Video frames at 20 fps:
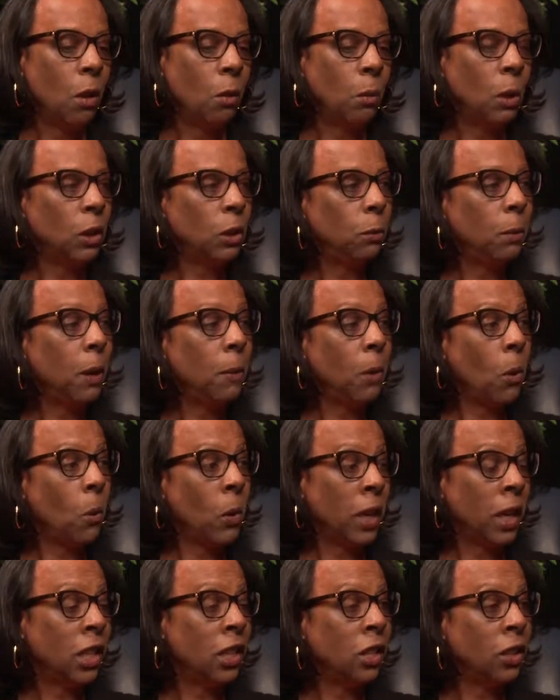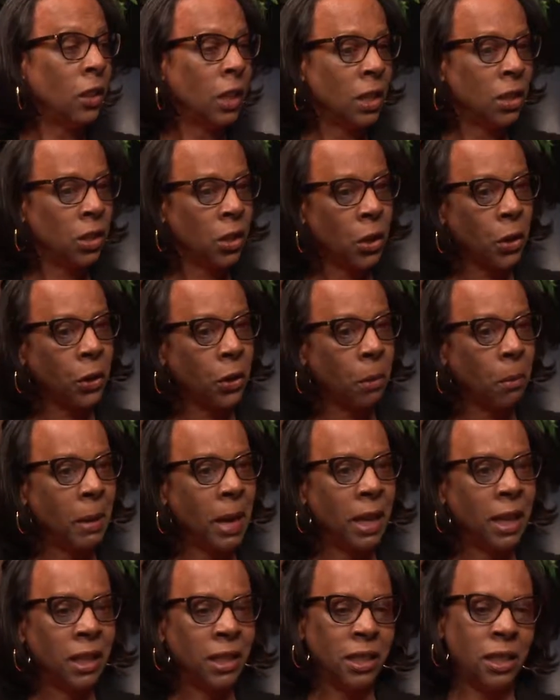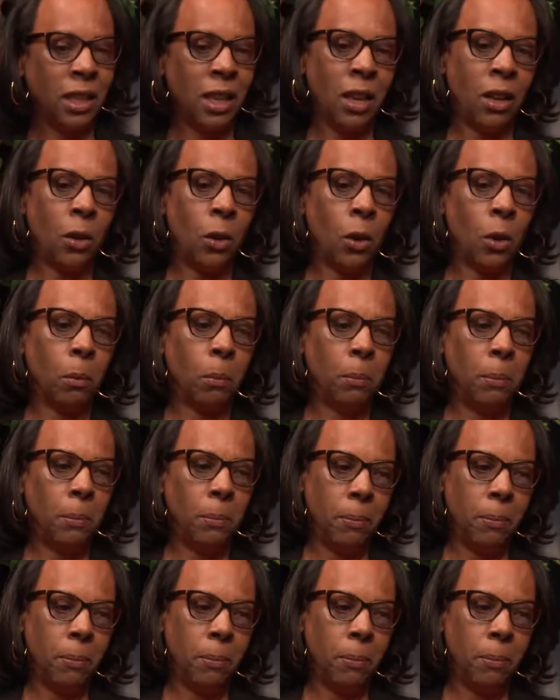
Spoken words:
Most people went into internal medicine or